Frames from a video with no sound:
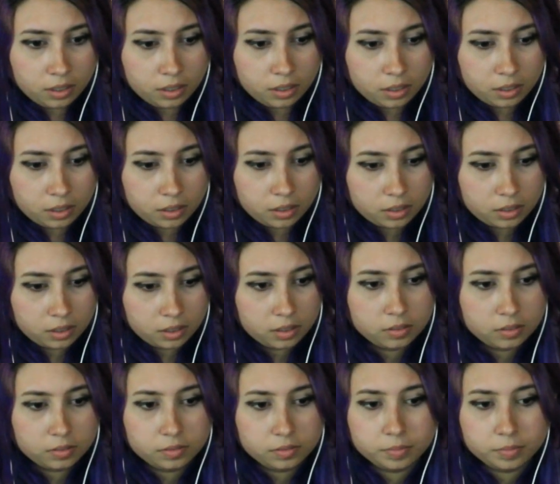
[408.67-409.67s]
pick a side,
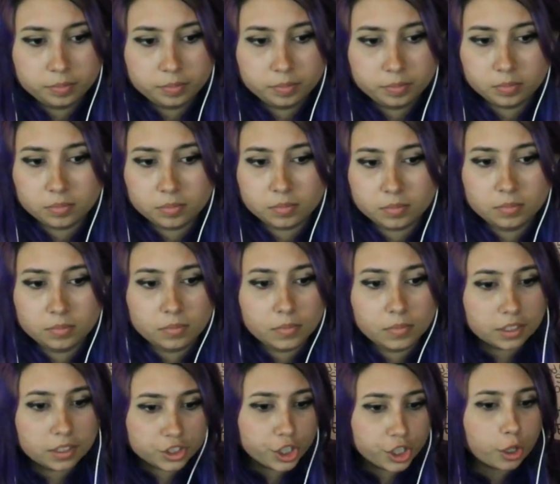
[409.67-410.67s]
but we're going.
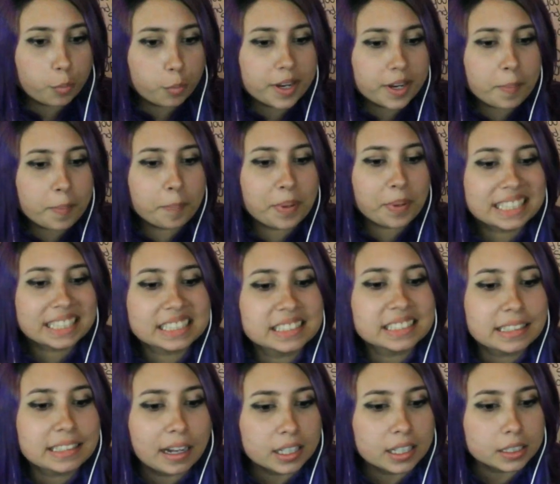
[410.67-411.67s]
She already picked a
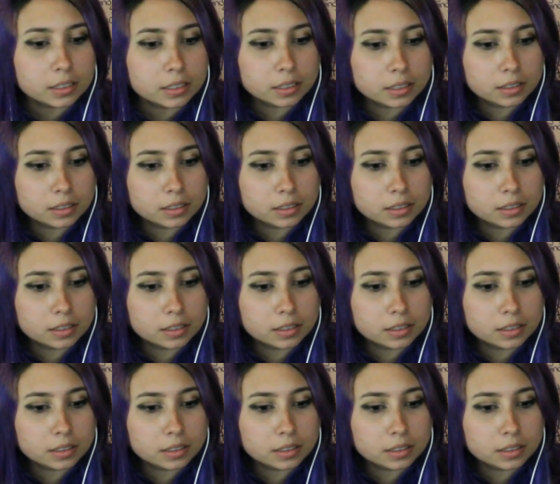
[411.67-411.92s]
side.